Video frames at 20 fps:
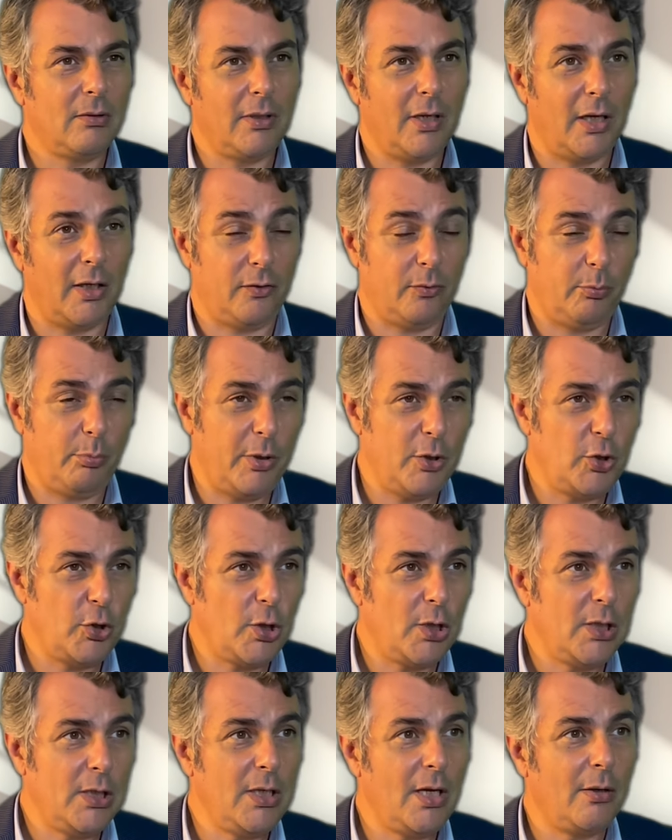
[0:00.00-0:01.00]

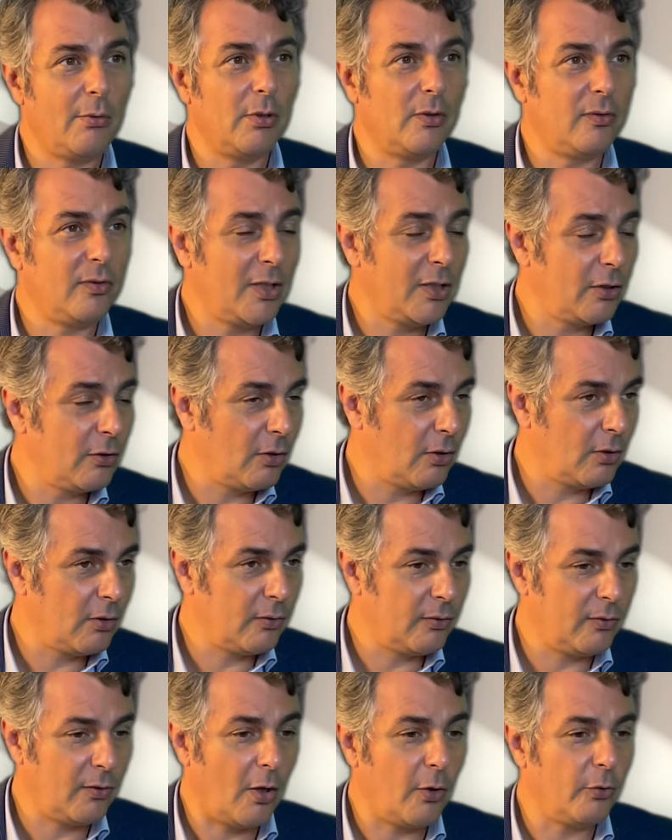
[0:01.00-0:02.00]
especially, I will say, in the
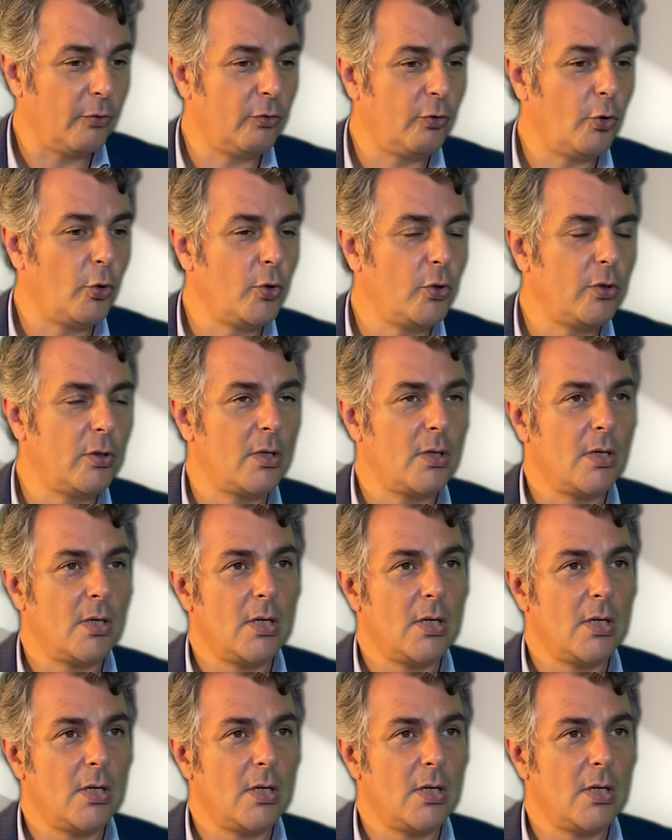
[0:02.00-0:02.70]
South Zone,